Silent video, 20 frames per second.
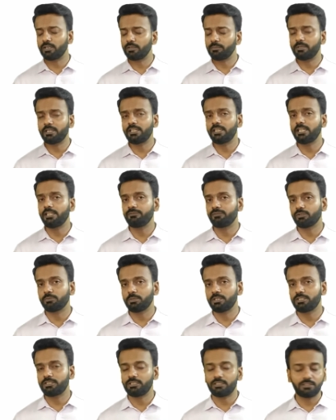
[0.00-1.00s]
permanent
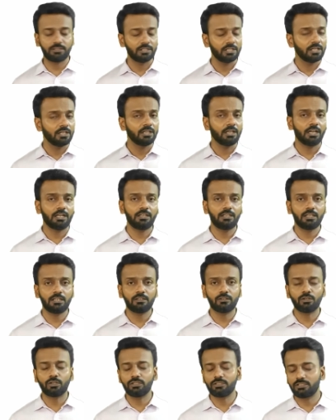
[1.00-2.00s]
deformation
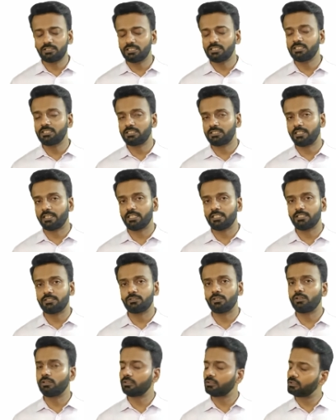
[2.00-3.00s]
under constant stress
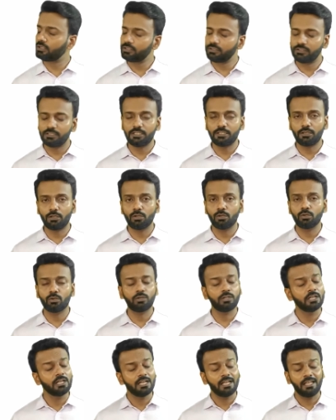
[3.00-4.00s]
or constant
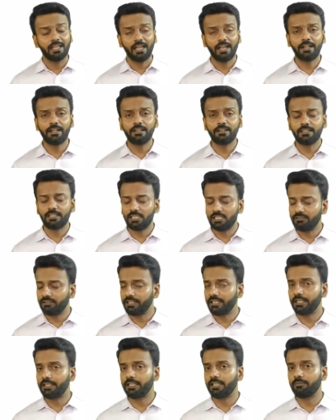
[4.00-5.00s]
load at an
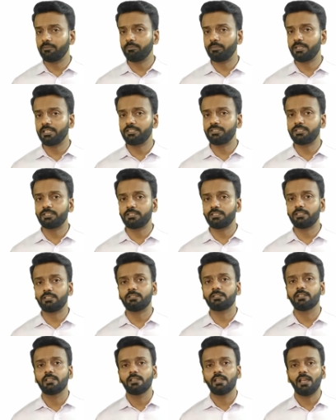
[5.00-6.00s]
elevated
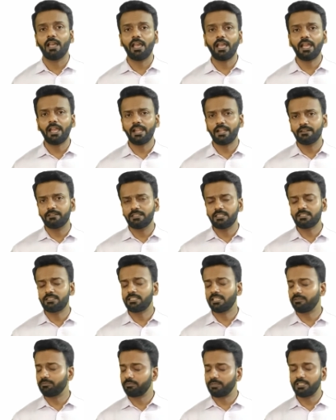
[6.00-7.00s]
temperature, and this
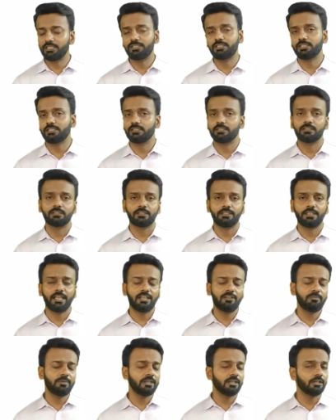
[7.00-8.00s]
temperature
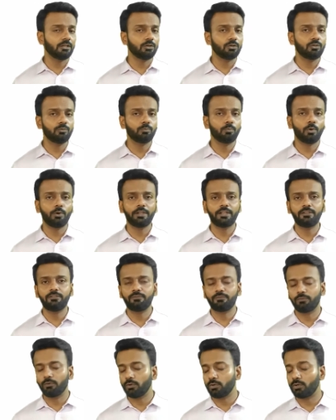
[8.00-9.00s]
can be around zero
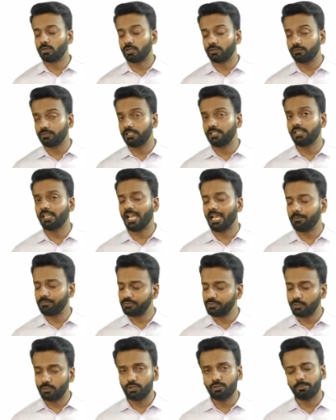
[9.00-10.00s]
point four of the
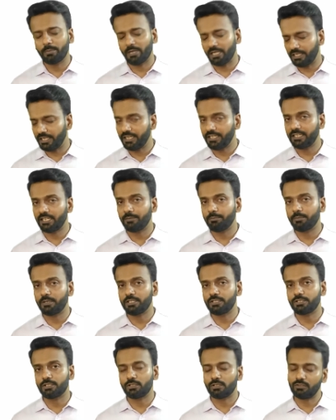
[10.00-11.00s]
absolute melting
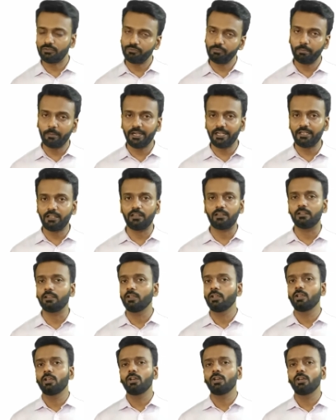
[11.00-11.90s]
temperature of metal.